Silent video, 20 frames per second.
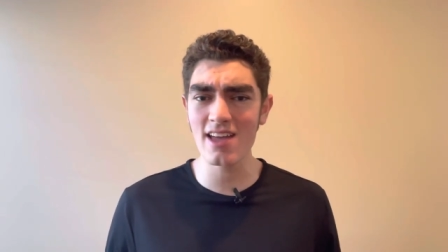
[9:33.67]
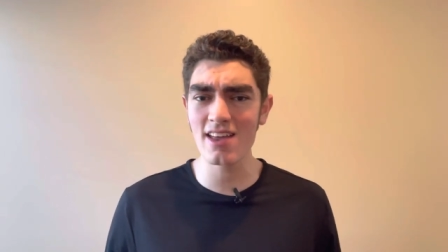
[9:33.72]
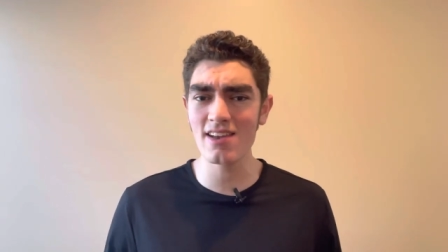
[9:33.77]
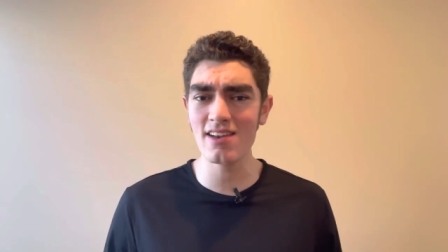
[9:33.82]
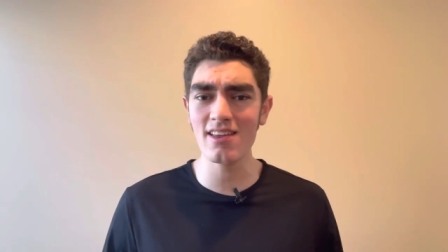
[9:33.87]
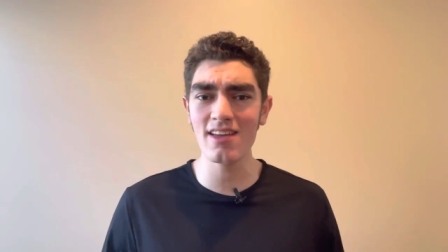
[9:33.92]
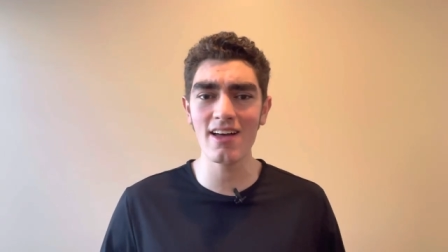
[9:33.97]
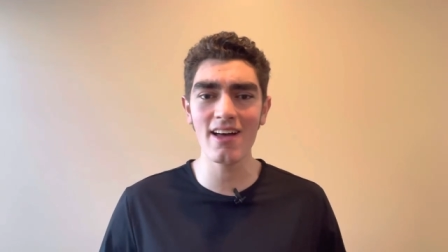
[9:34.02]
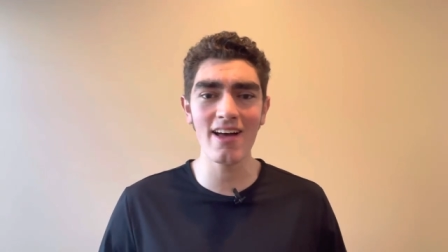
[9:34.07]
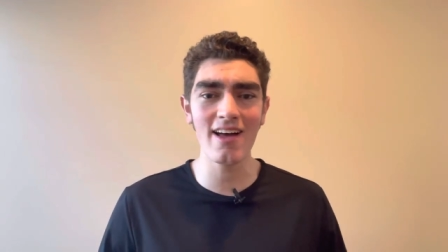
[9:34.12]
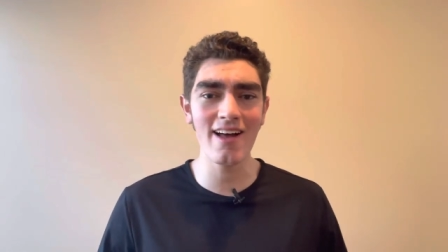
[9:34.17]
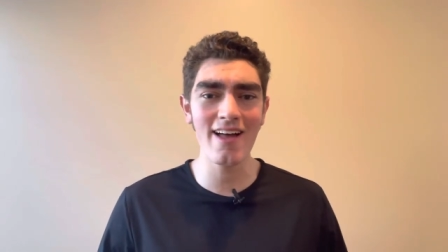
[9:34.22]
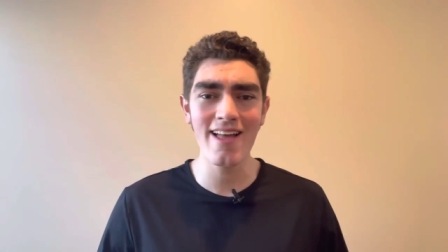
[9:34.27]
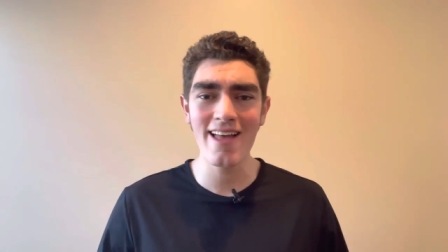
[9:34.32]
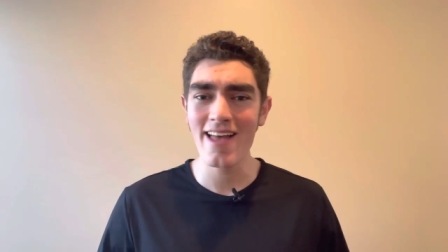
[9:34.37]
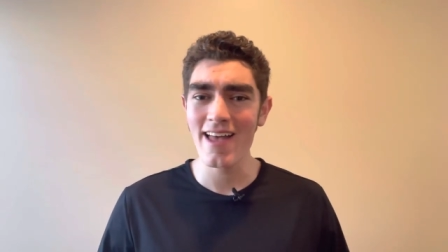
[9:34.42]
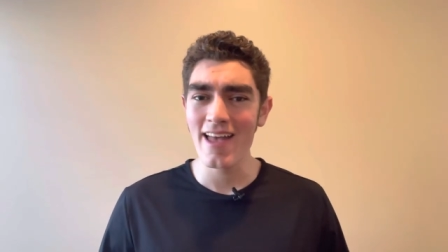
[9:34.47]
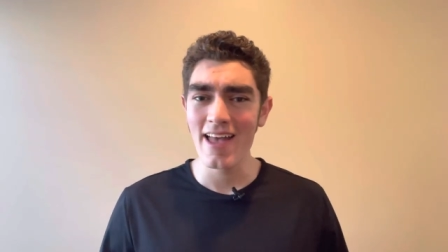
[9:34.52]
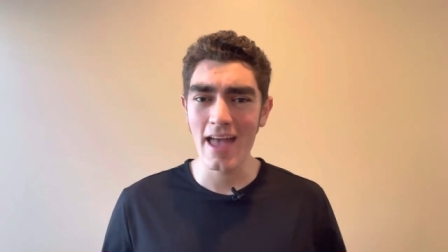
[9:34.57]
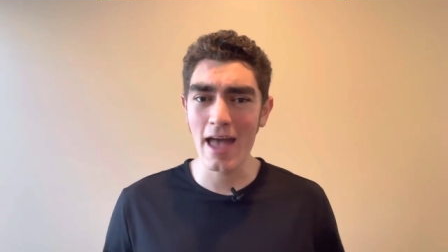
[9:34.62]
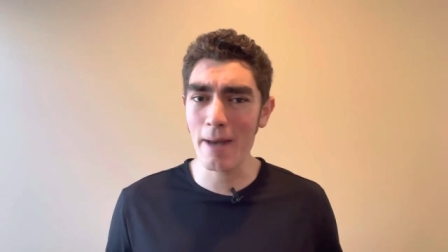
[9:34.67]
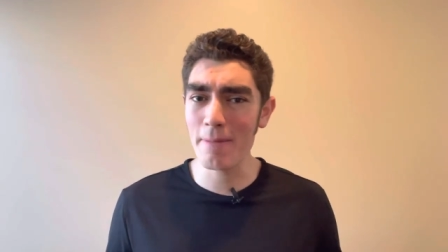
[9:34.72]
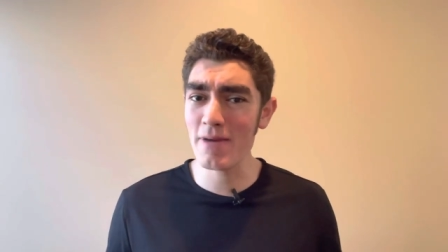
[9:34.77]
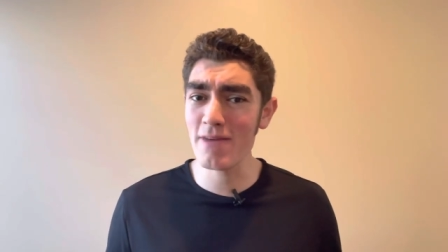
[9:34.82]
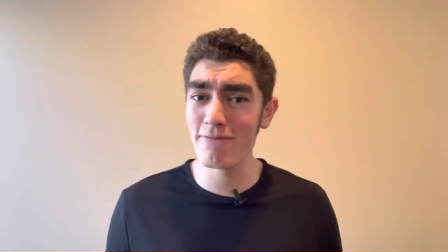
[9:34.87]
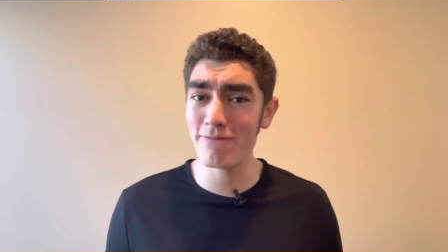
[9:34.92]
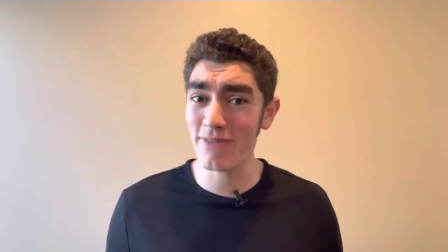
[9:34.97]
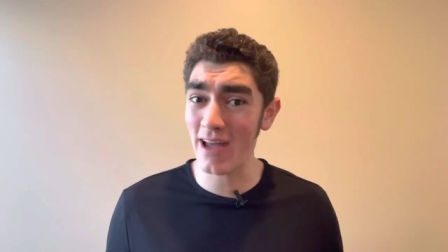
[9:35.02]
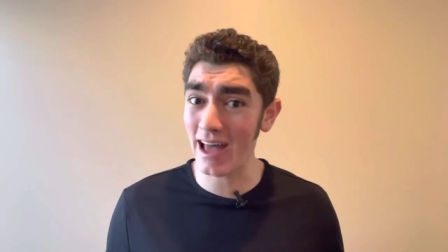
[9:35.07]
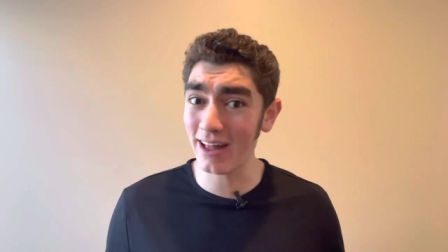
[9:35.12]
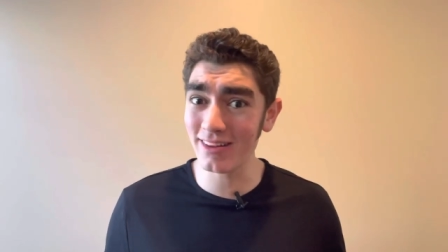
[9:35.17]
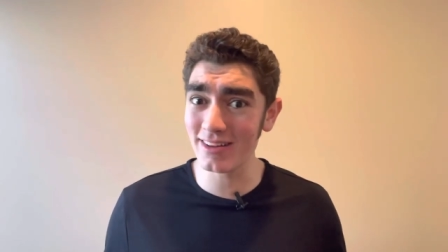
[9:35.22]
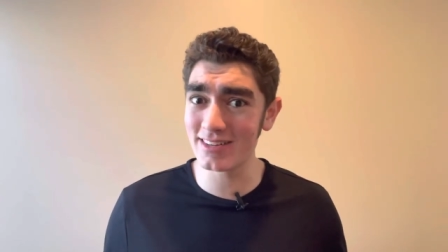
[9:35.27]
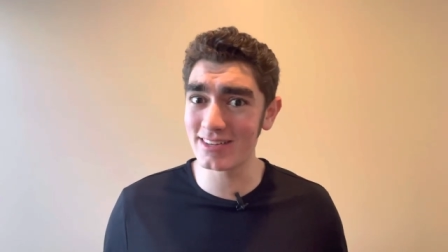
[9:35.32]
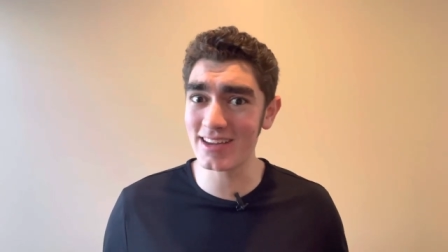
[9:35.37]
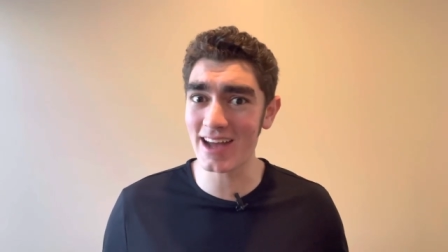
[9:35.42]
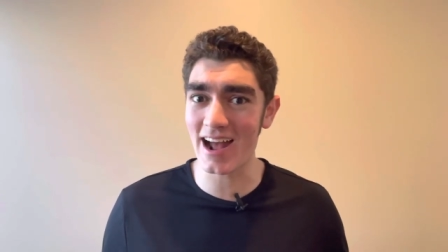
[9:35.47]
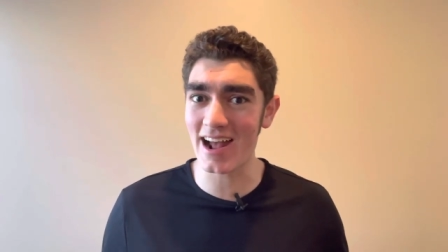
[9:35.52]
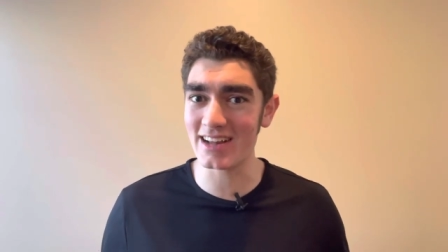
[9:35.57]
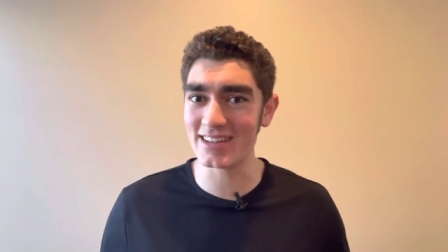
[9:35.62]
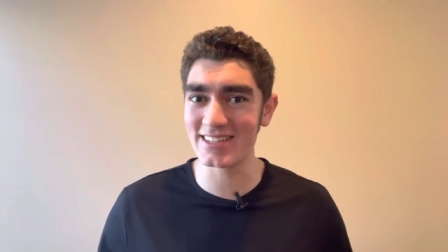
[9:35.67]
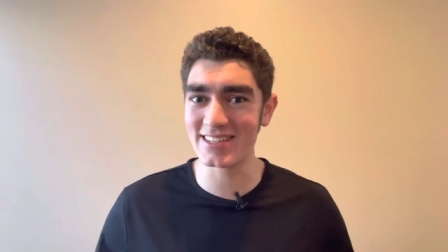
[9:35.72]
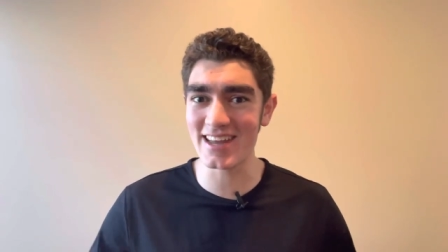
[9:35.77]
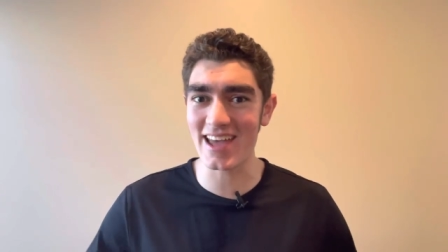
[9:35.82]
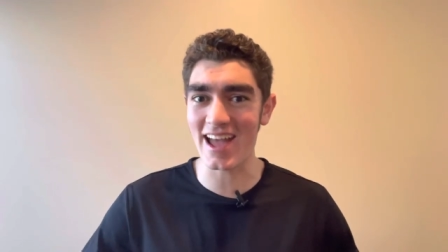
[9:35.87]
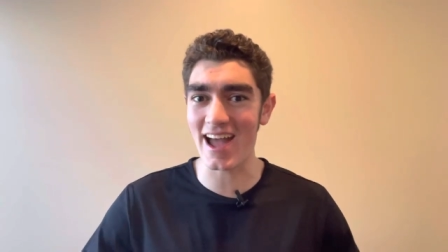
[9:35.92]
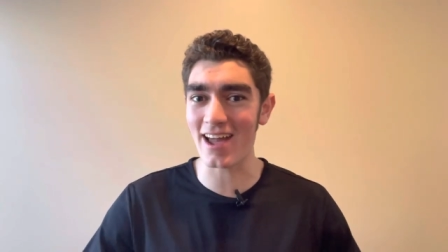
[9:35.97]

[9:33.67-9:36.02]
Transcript: and uh, happy Valentine's Day.